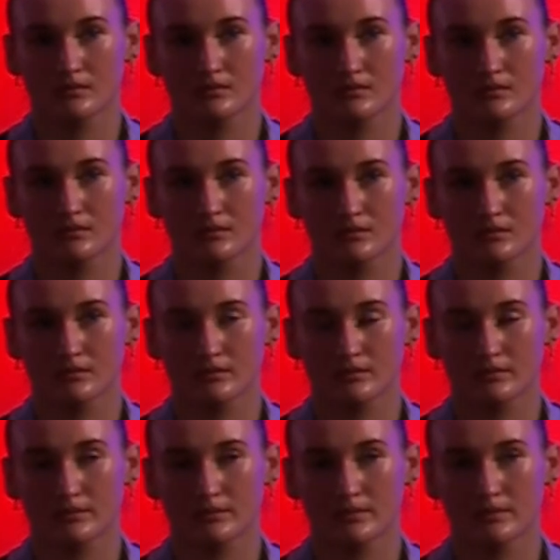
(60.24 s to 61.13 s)

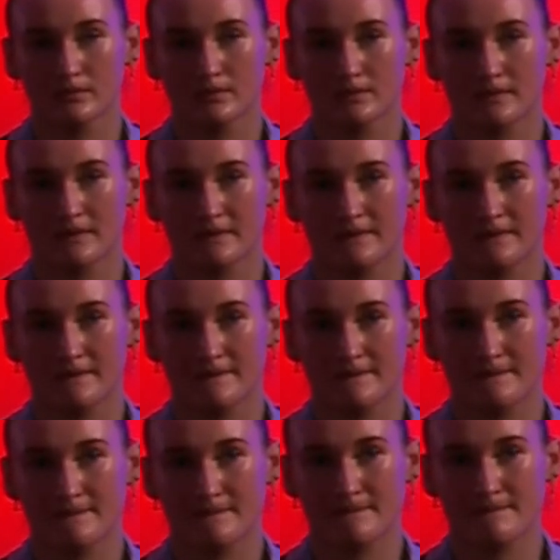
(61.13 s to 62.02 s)

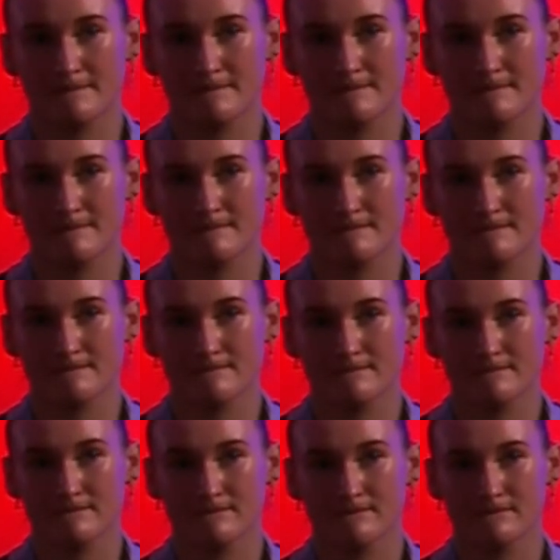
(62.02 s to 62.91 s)

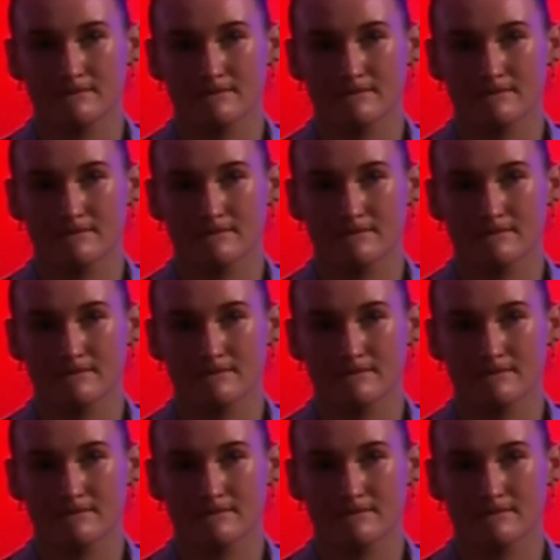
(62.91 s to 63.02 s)
No words are spoken by the person on screen.